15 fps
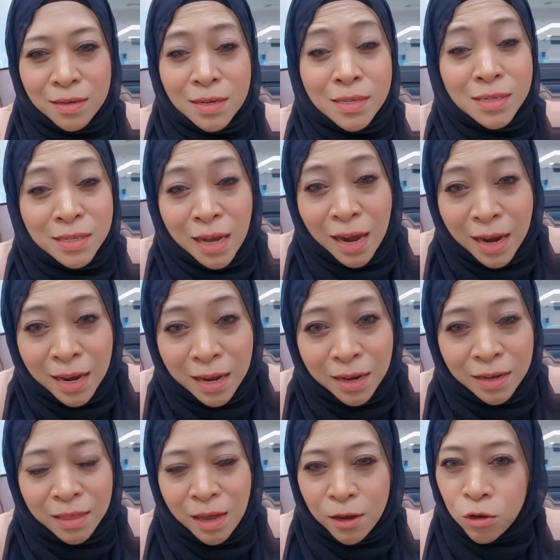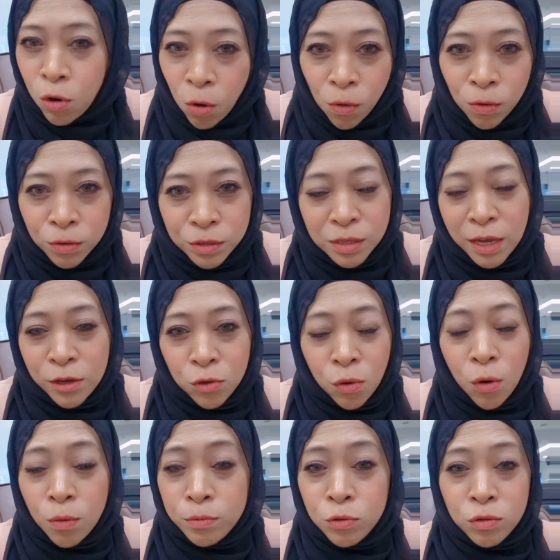desire, that goals that
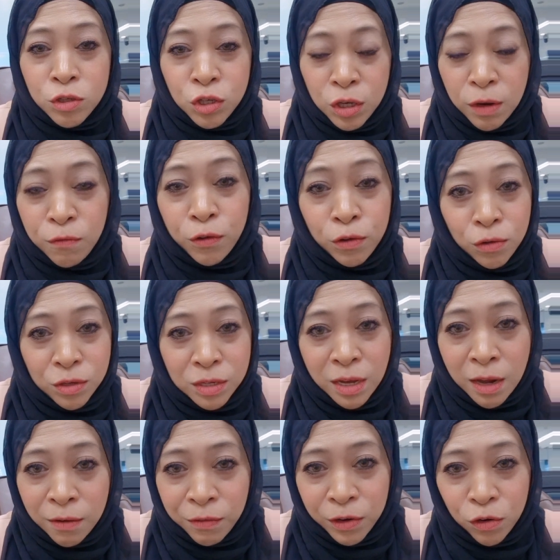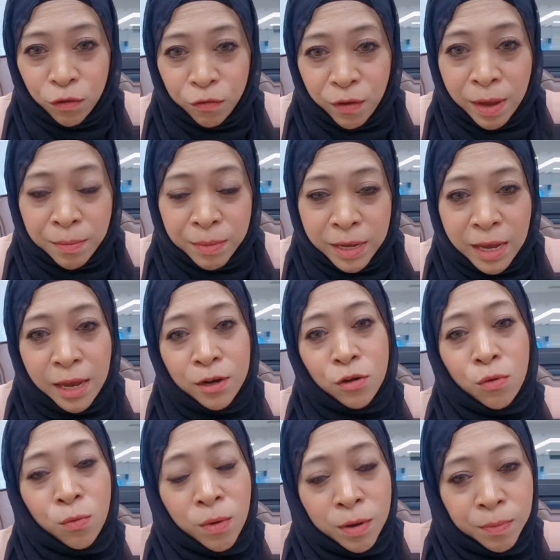you hope to achieve for yourself and your family and
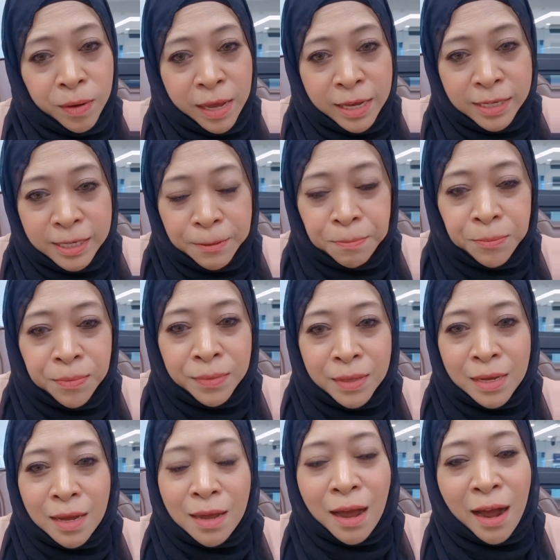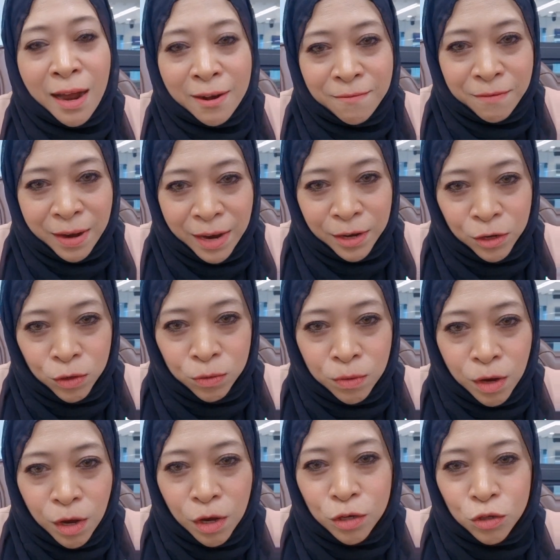your workplace, I invite
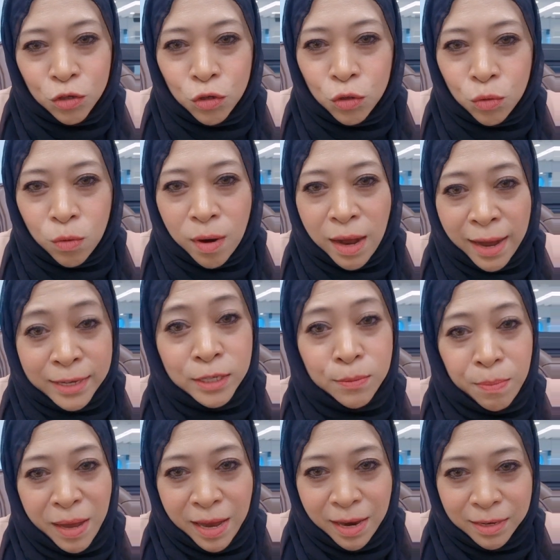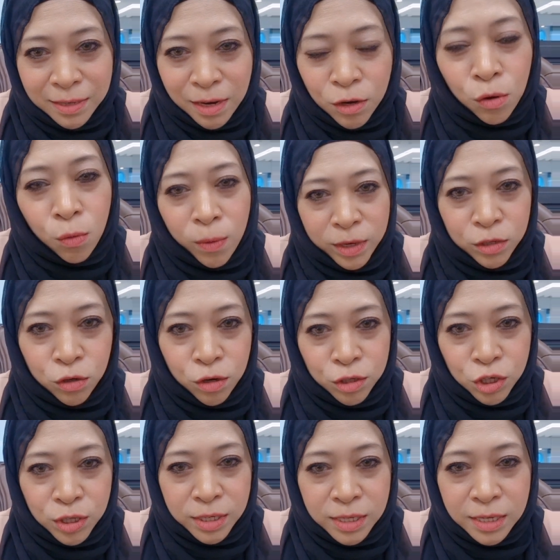you to expand your wealth
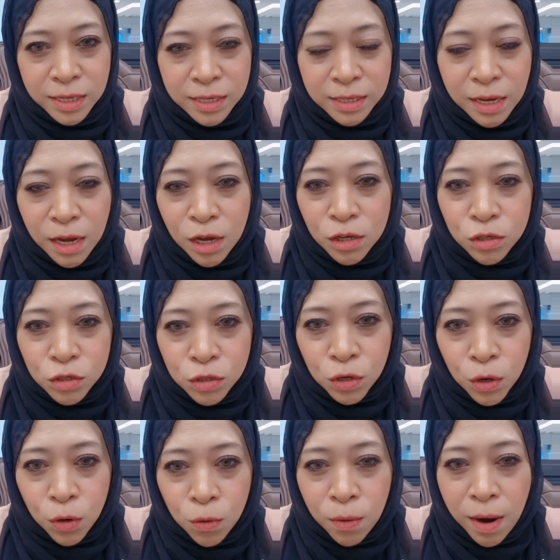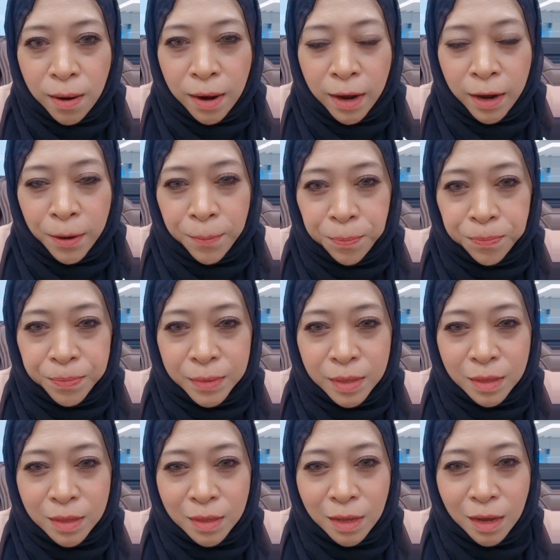consciousness. So
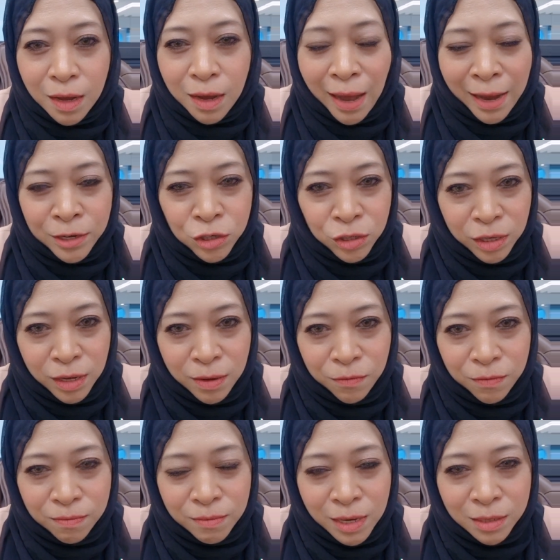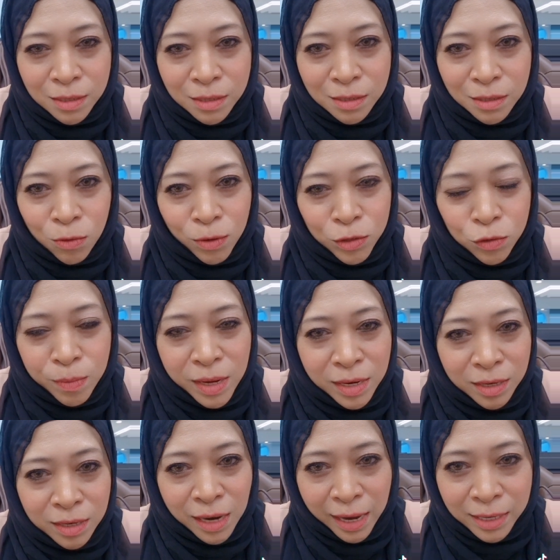actually, it's going to be
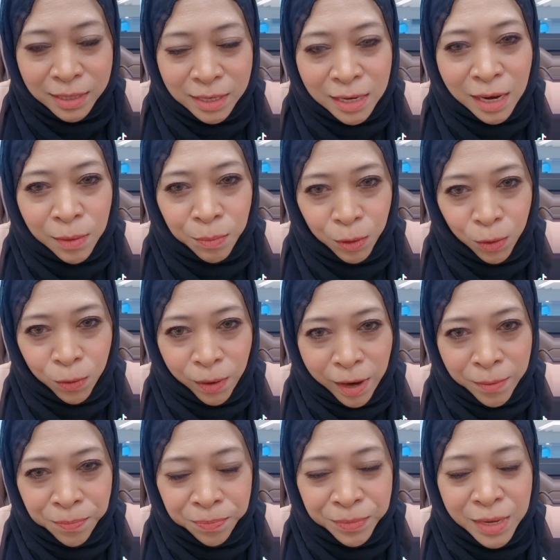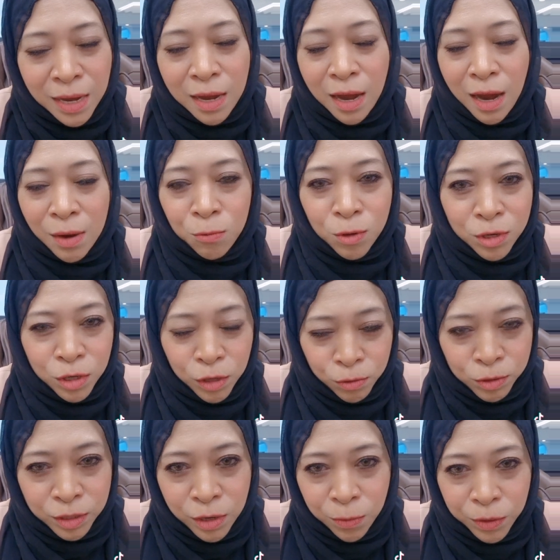90-day program. I work
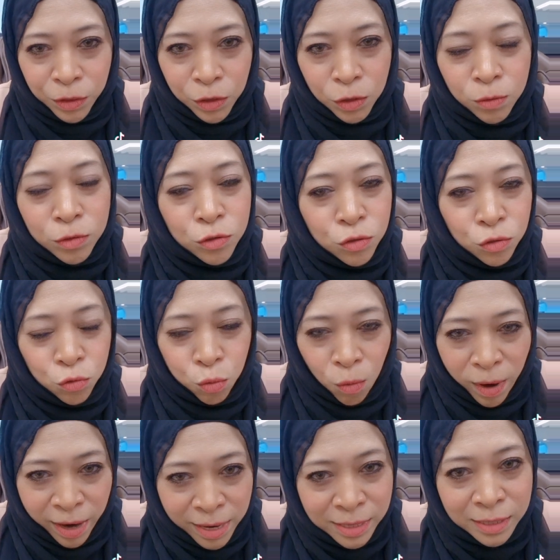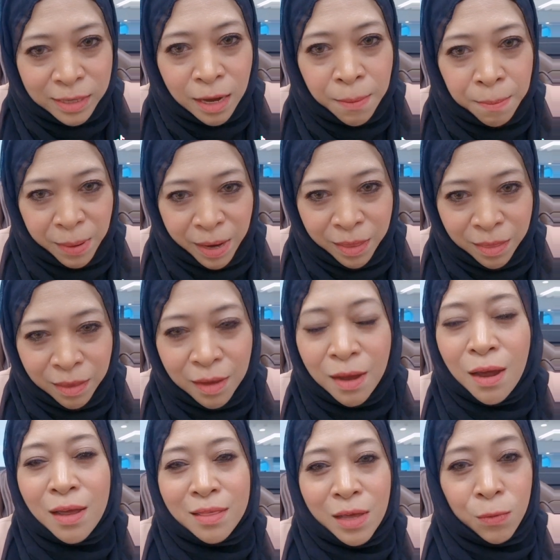closely with you twice a month.
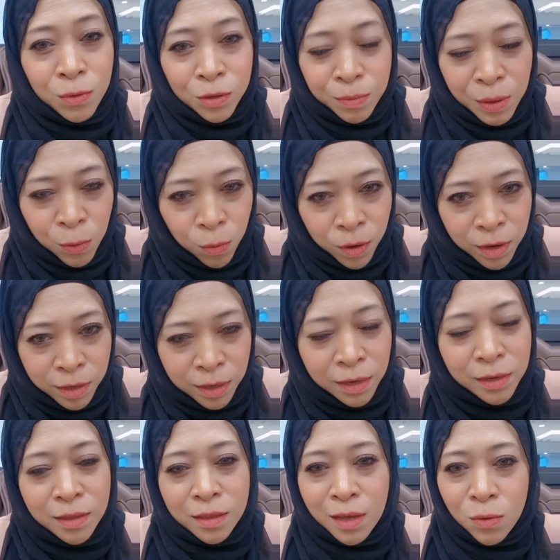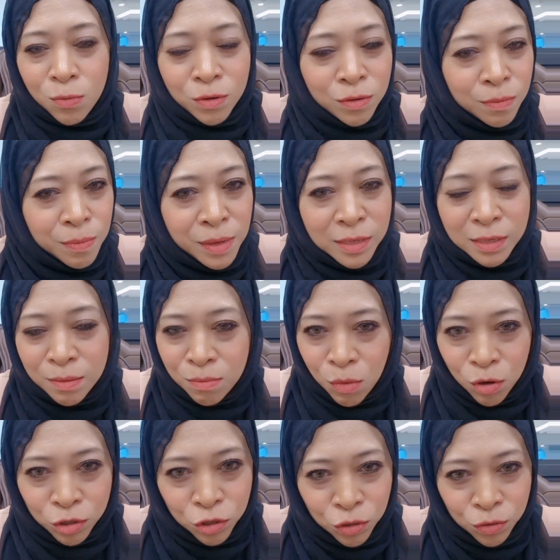There will be work, there will be some
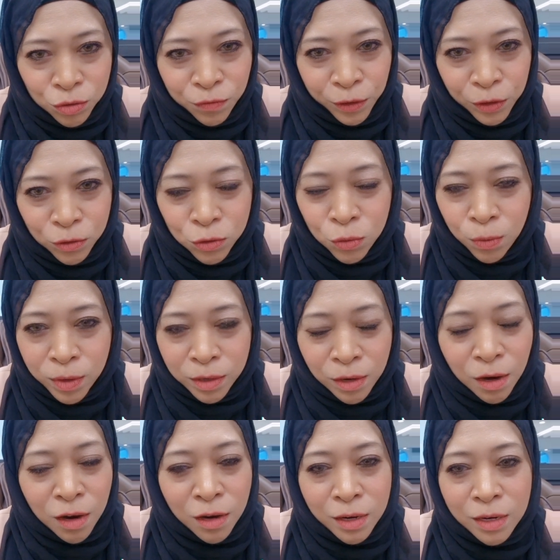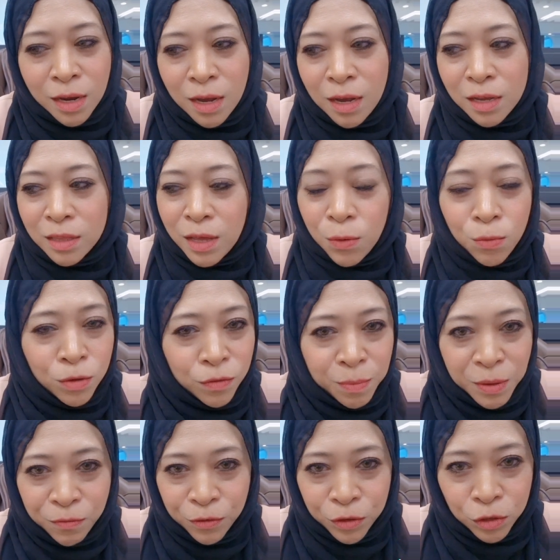modules for you to work on, there will
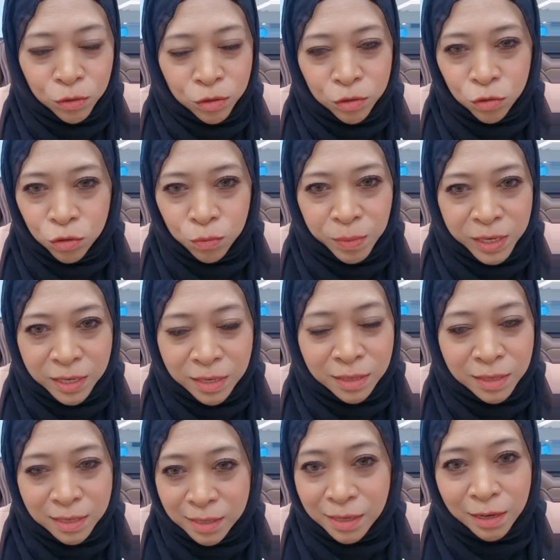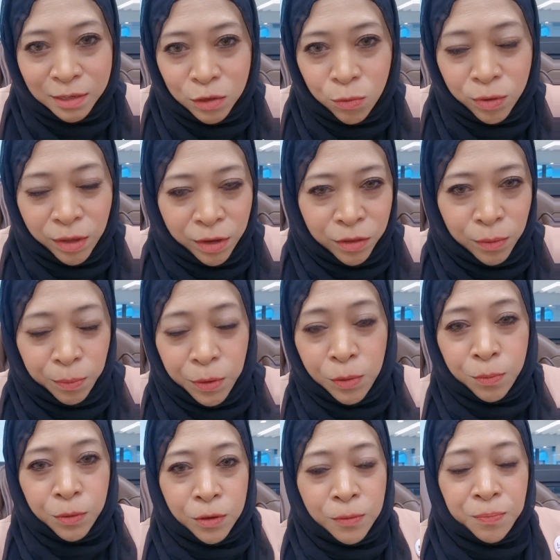be for you to be discussing with other
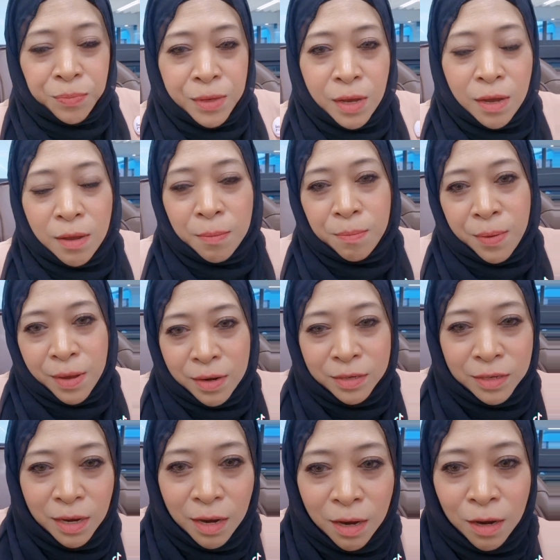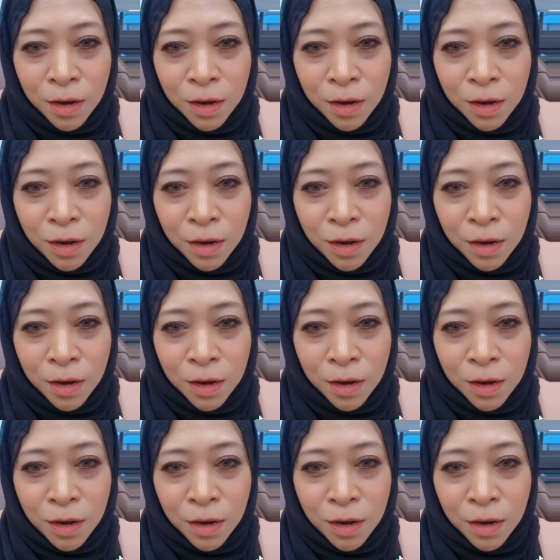people. But